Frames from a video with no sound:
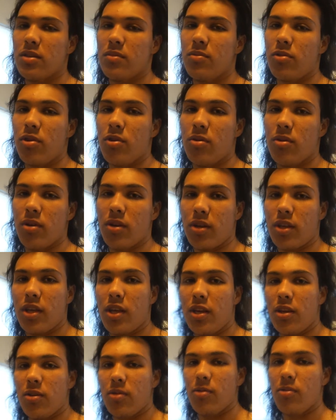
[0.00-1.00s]
I'm going to go on
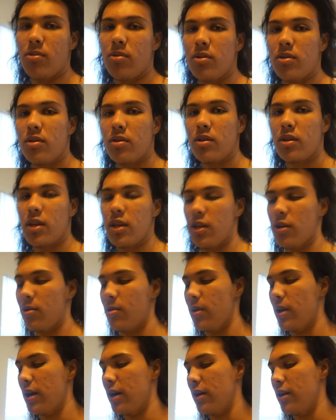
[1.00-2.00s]
the
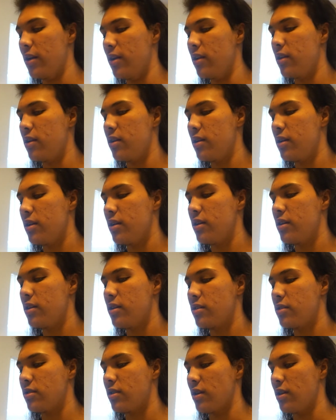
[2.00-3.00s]
keto diet.
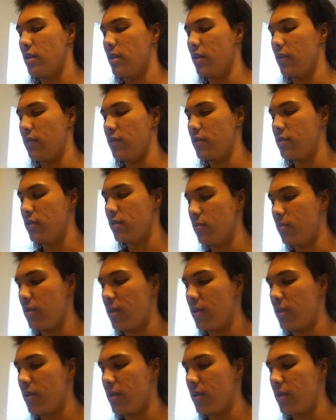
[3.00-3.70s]
Try that out for 2